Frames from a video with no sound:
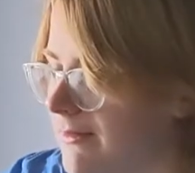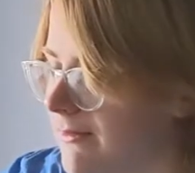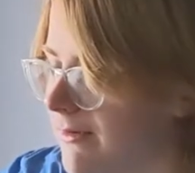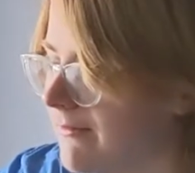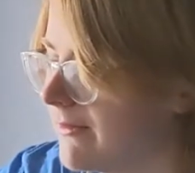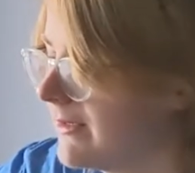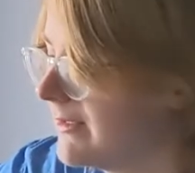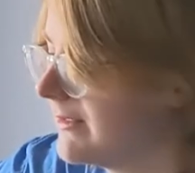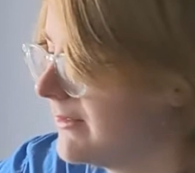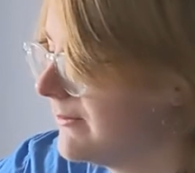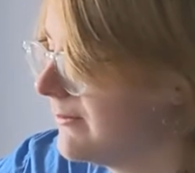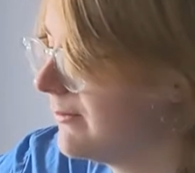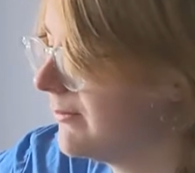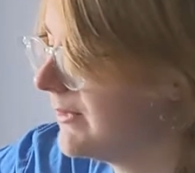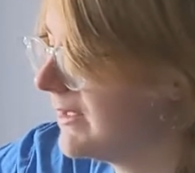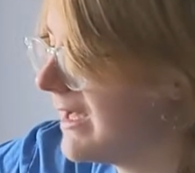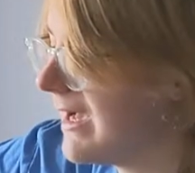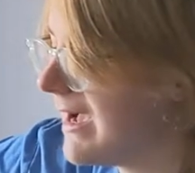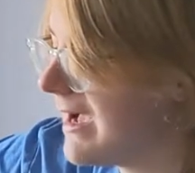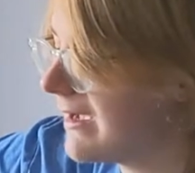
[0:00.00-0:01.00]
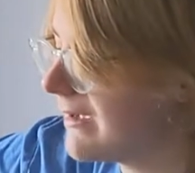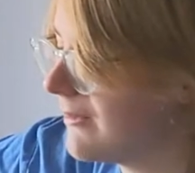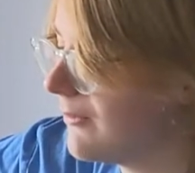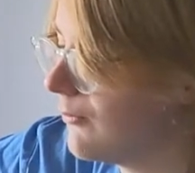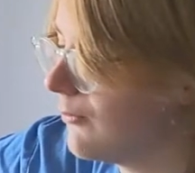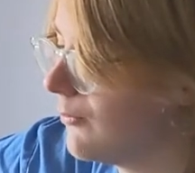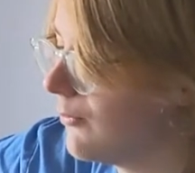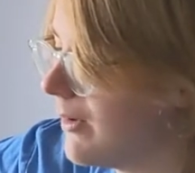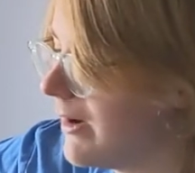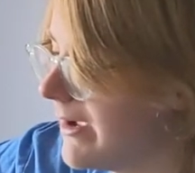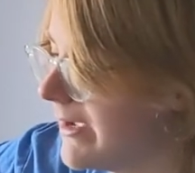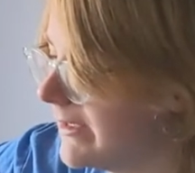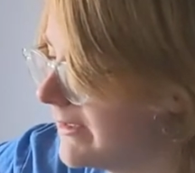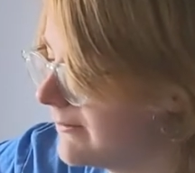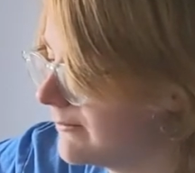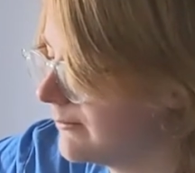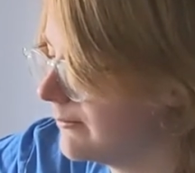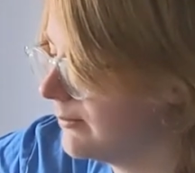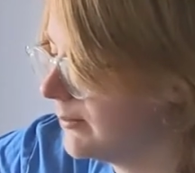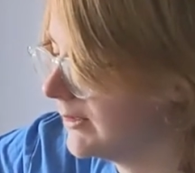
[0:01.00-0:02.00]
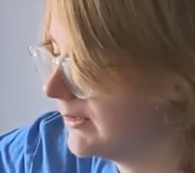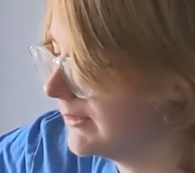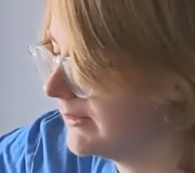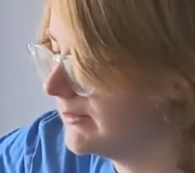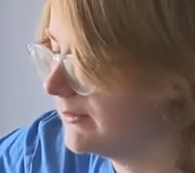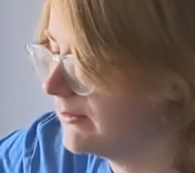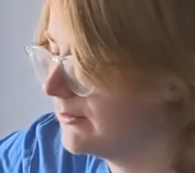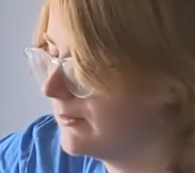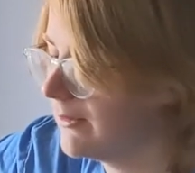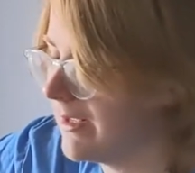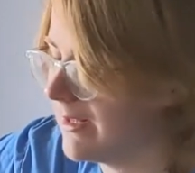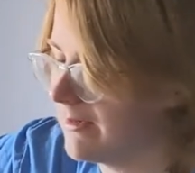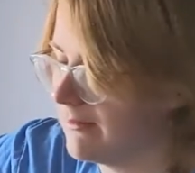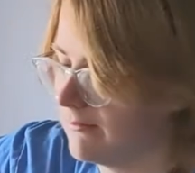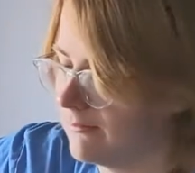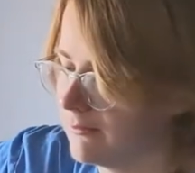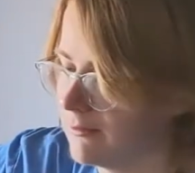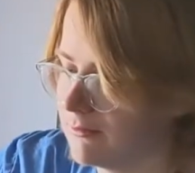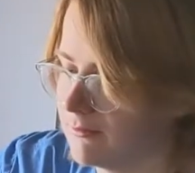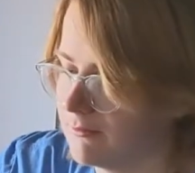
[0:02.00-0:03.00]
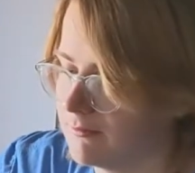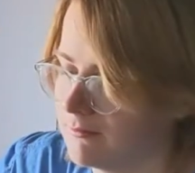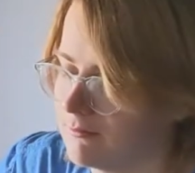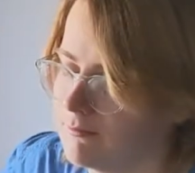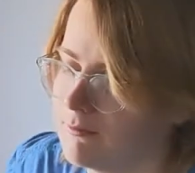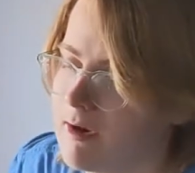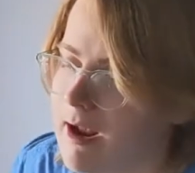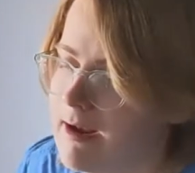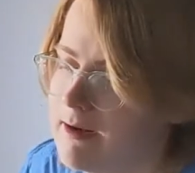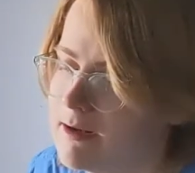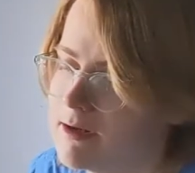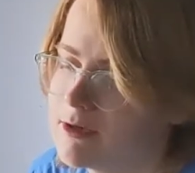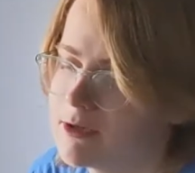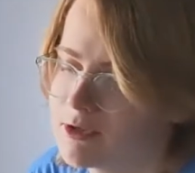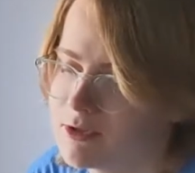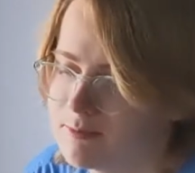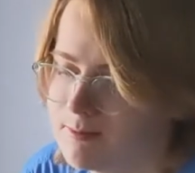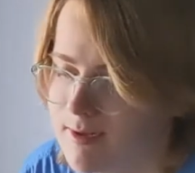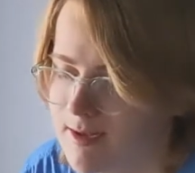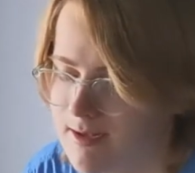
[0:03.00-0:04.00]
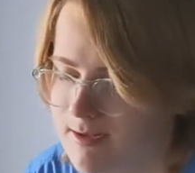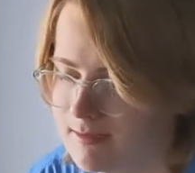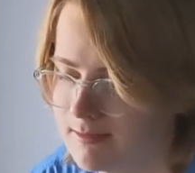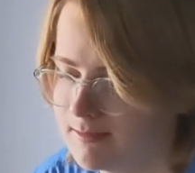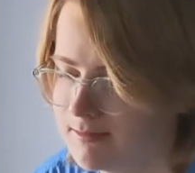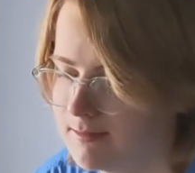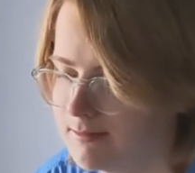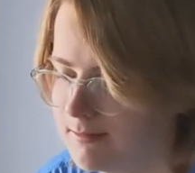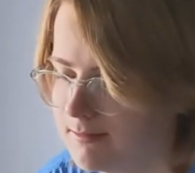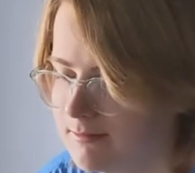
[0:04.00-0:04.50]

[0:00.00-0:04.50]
do? So I've got to do black, white, blue, and reddish pink.